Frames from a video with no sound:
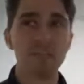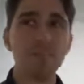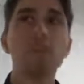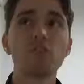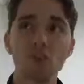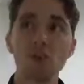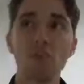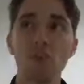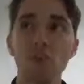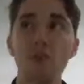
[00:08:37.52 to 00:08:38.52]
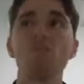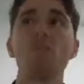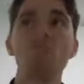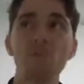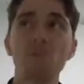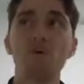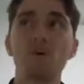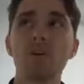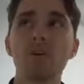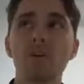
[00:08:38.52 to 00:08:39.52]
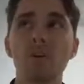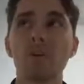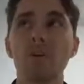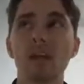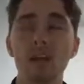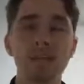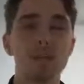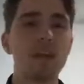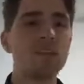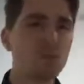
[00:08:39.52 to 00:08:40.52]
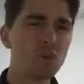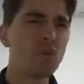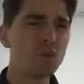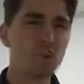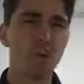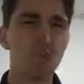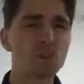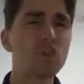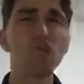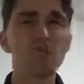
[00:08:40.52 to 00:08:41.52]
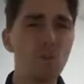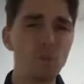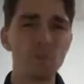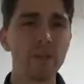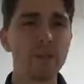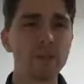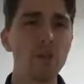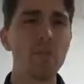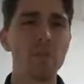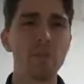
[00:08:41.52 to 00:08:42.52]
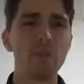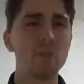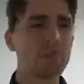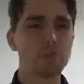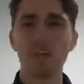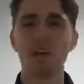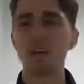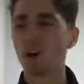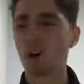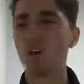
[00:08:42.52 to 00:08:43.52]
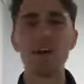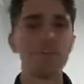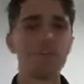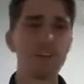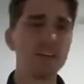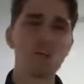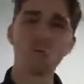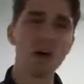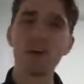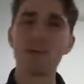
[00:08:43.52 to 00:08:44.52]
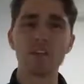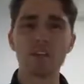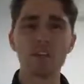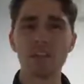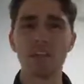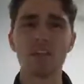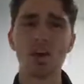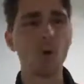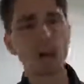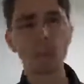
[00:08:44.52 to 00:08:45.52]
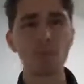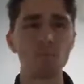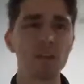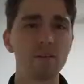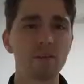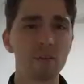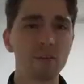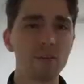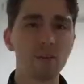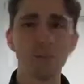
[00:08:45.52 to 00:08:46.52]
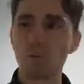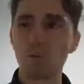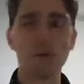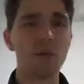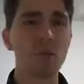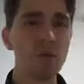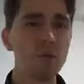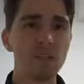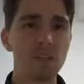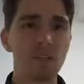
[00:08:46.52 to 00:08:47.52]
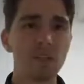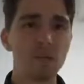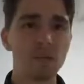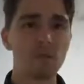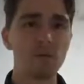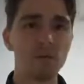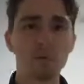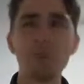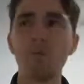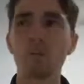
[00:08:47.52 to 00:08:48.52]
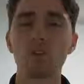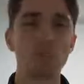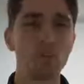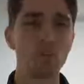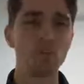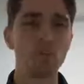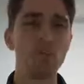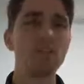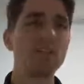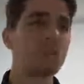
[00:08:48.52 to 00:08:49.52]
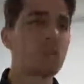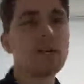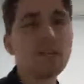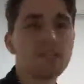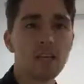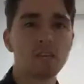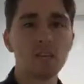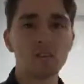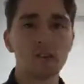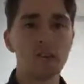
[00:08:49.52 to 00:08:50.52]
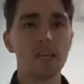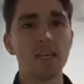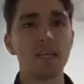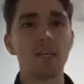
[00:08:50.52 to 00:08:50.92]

be transparent, be more positive, and it would stop all these comments of people saying, "Oh, F this, why are they dropping that guy? Why didn't they bring in Freeman? Maybe there's something about Freeman. Maybe he's got the cold. Maybe he's tweaked his hammy in training."